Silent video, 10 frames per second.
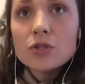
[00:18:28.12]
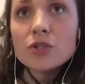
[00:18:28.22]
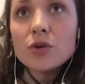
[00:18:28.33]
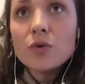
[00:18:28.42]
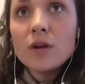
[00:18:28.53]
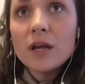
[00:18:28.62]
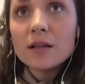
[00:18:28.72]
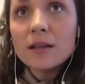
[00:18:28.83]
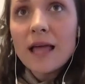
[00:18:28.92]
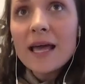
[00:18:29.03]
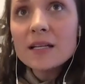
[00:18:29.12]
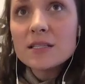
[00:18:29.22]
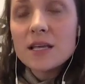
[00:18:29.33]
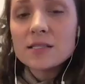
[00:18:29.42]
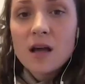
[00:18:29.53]
to neglect
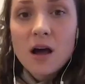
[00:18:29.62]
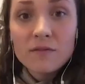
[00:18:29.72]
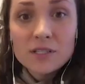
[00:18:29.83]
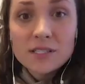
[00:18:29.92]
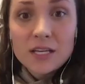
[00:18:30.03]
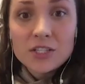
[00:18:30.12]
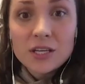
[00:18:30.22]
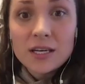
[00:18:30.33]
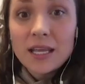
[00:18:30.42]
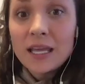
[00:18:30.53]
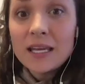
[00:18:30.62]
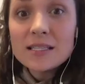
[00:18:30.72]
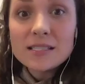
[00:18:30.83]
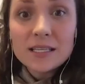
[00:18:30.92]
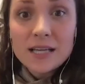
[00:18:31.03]
this conversation in its
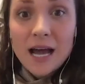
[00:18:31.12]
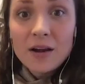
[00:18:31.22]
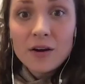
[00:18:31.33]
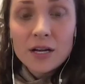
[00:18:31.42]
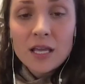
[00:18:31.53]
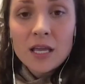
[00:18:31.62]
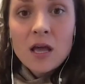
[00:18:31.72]
entirety